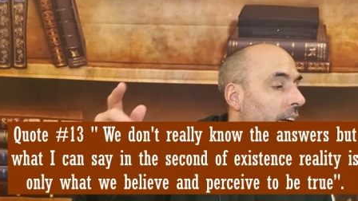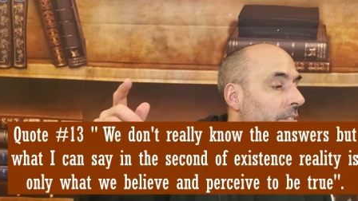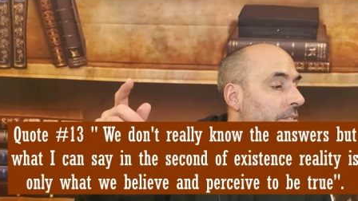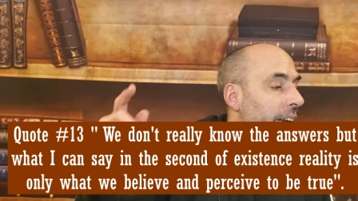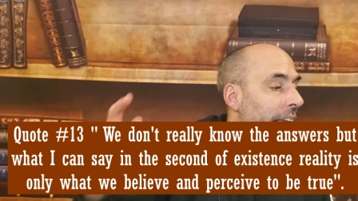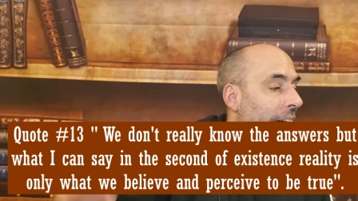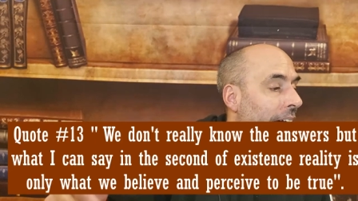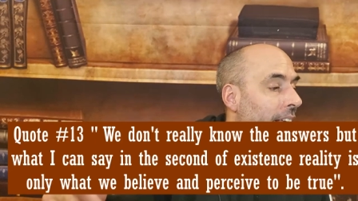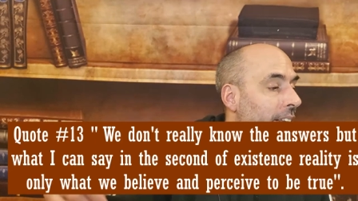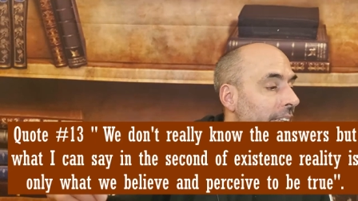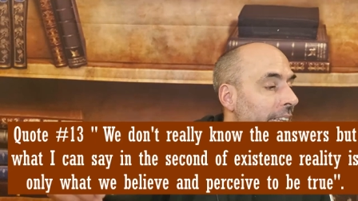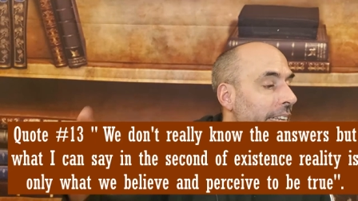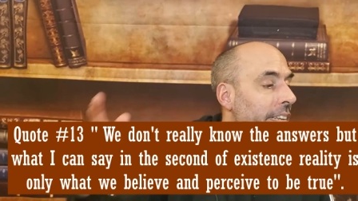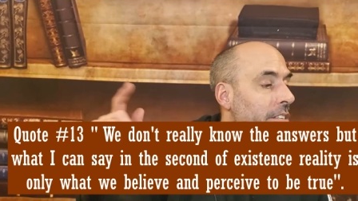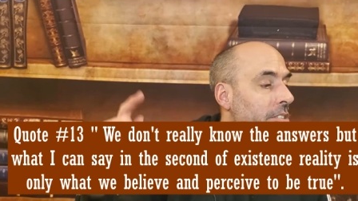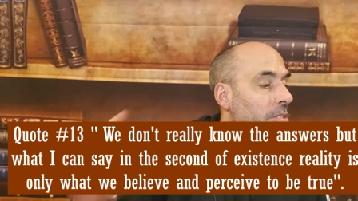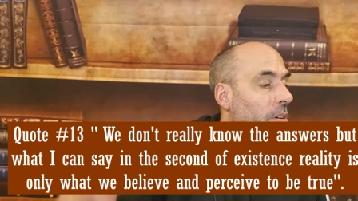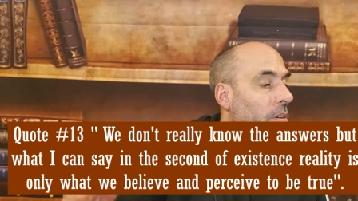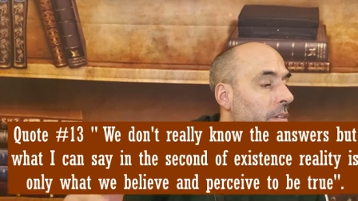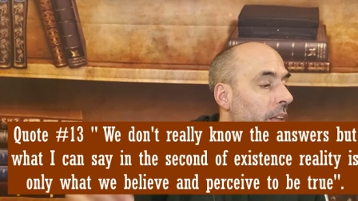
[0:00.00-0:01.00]
reality
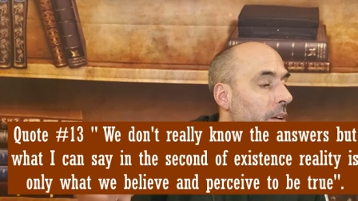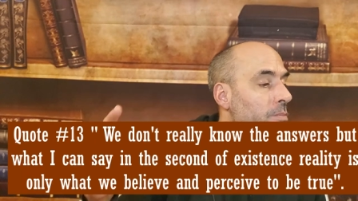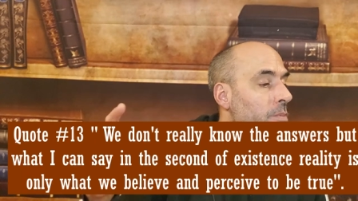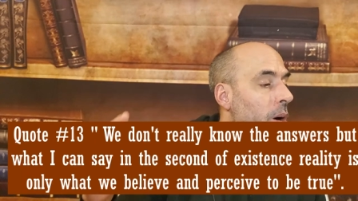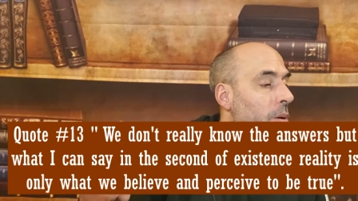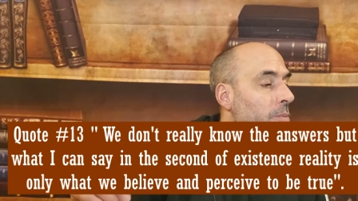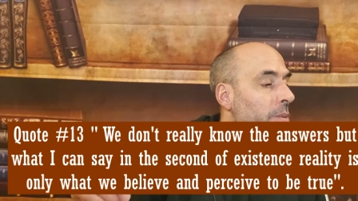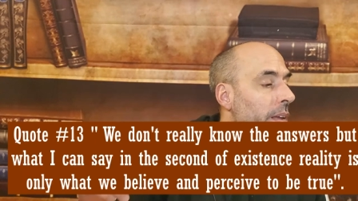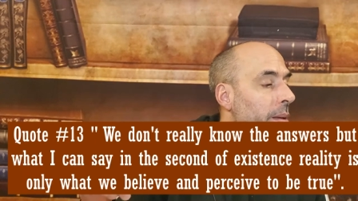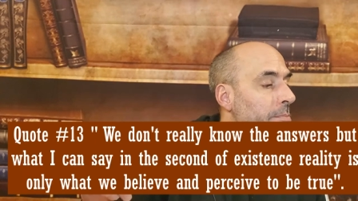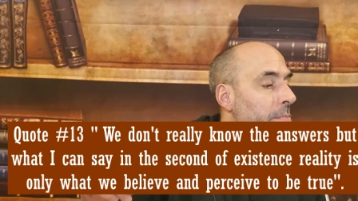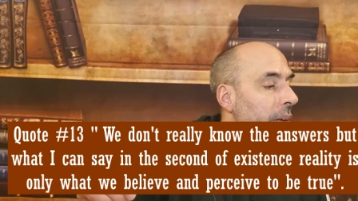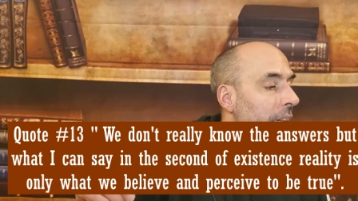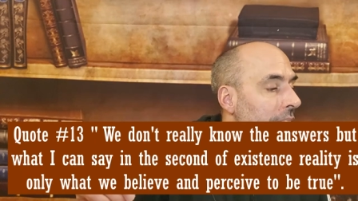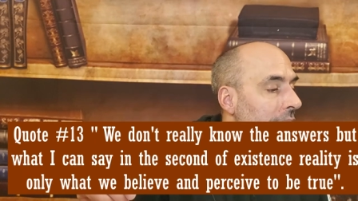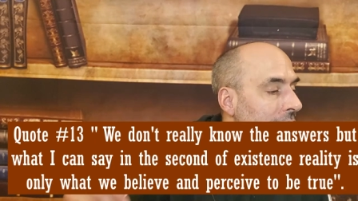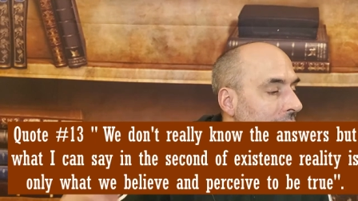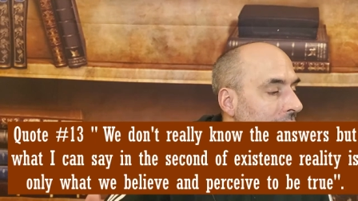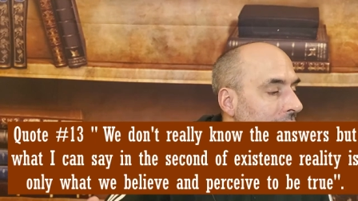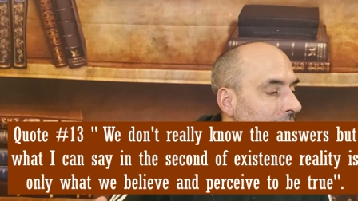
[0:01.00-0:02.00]
is only what we
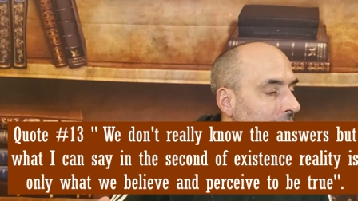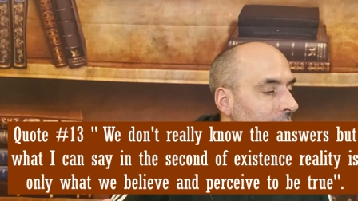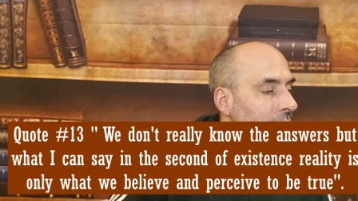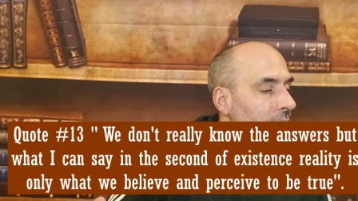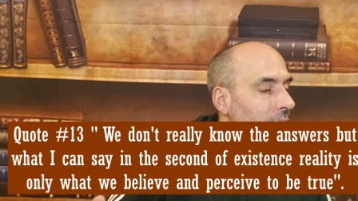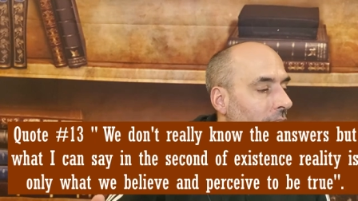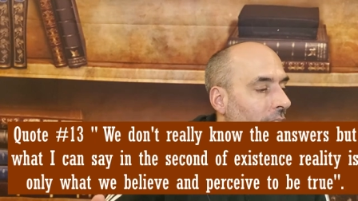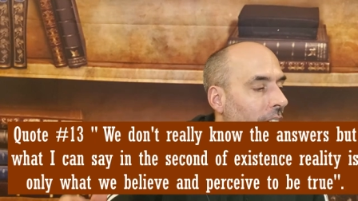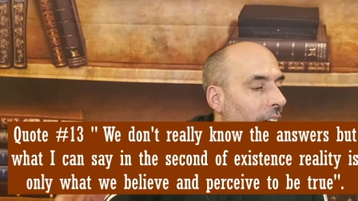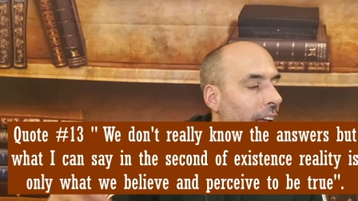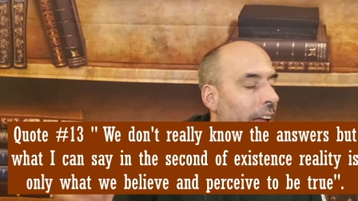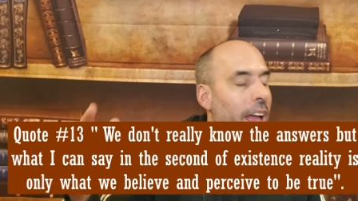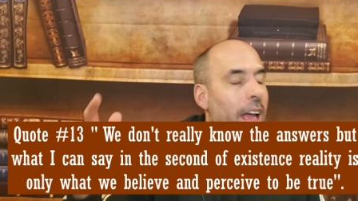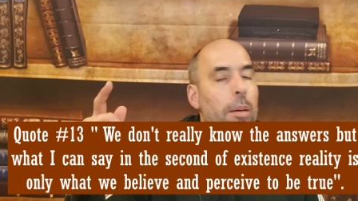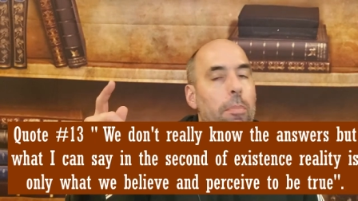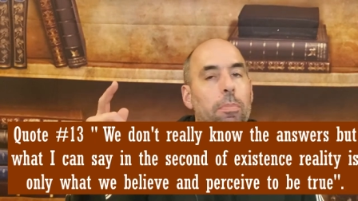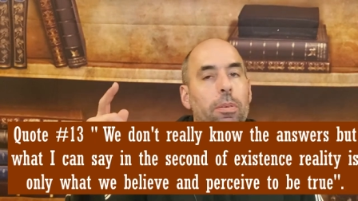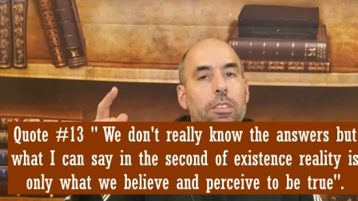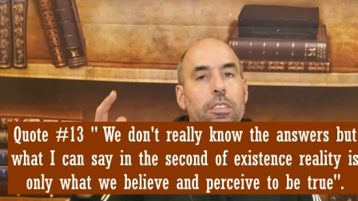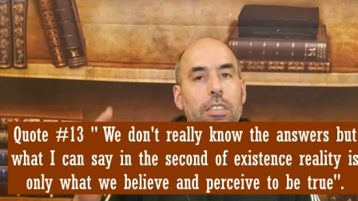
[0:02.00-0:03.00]
believe
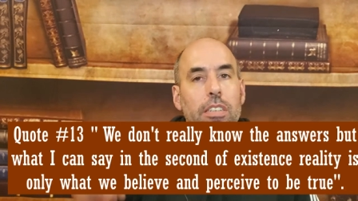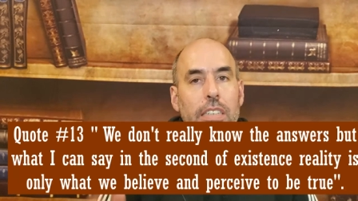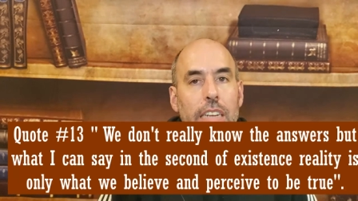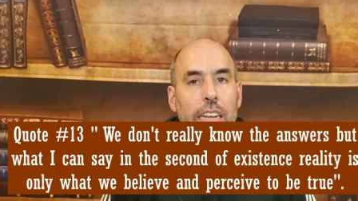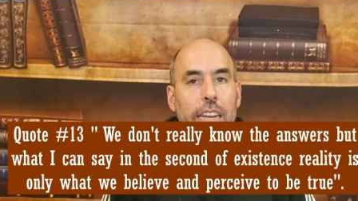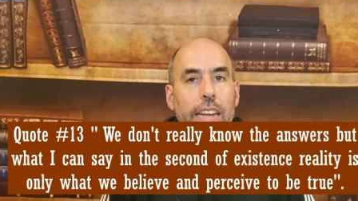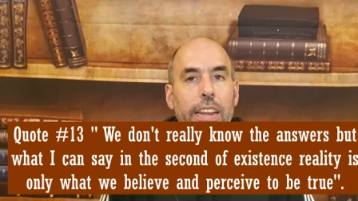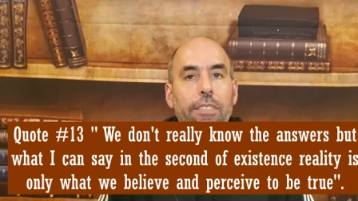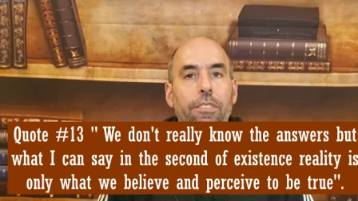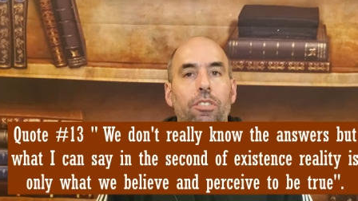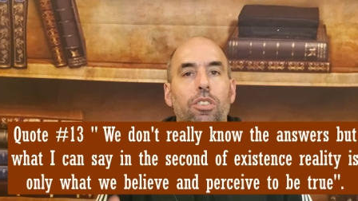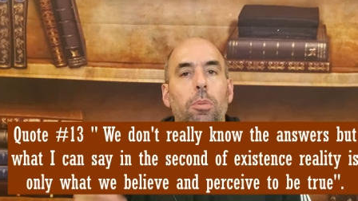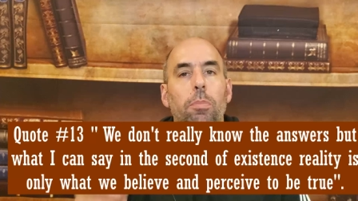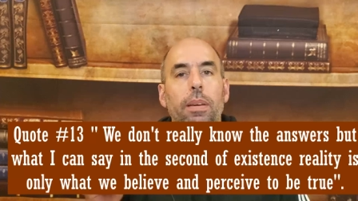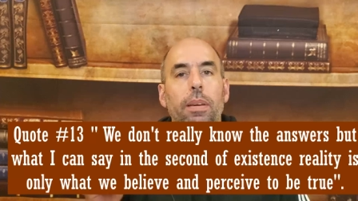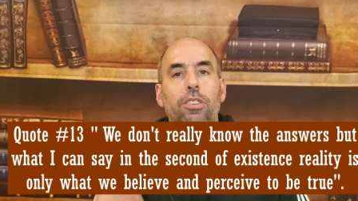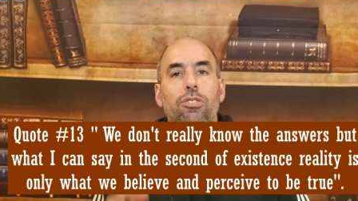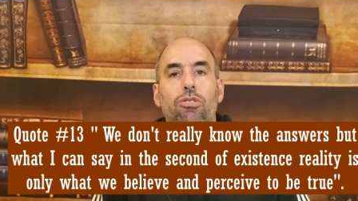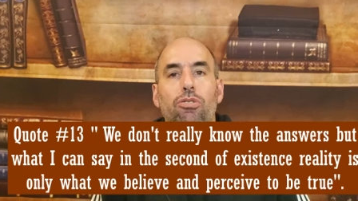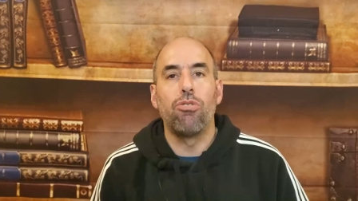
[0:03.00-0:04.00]
and perceive to
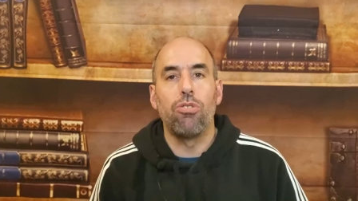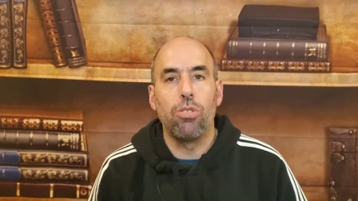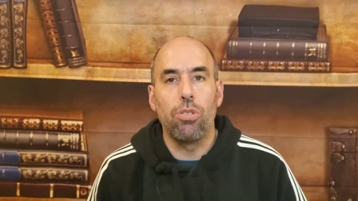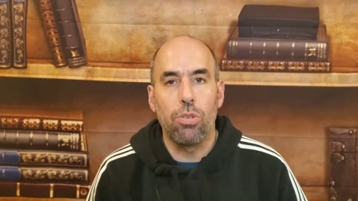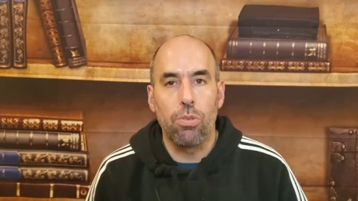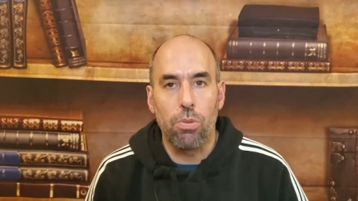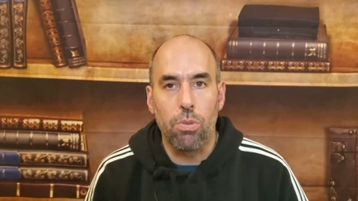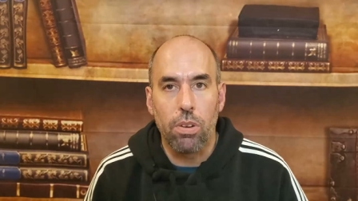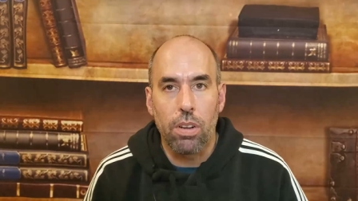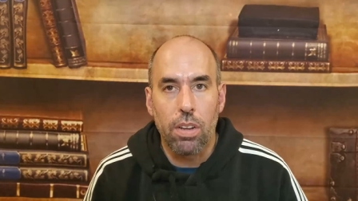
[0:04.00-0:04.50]
be true.